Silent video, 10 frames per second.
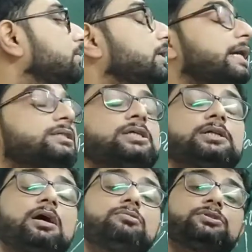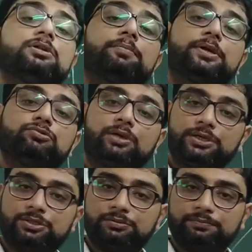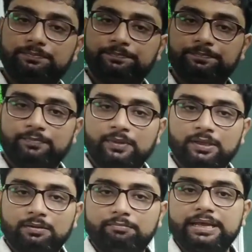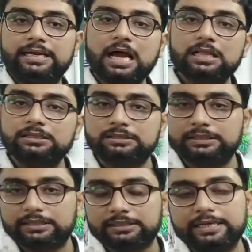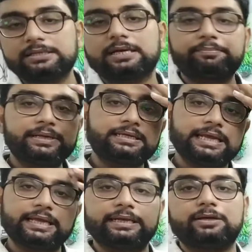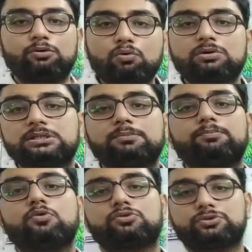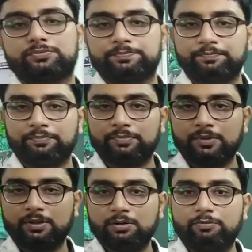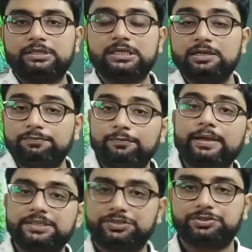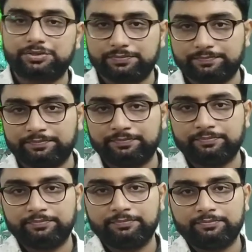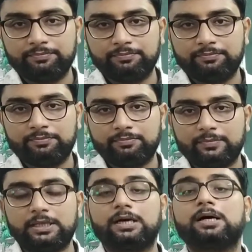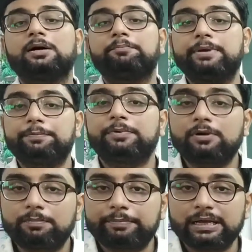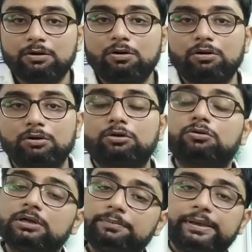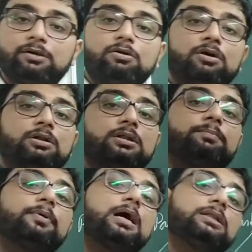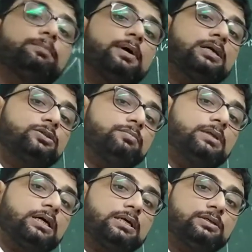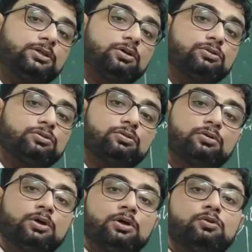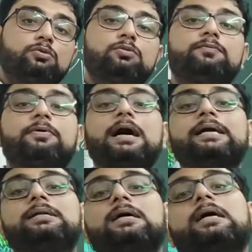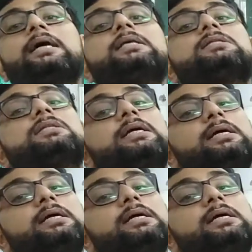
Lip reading: the National Council of Education. Many other things have been taken. He wrote some books which influenced the people of Bengal, not only Bengal, the other parts of the country also, to fight against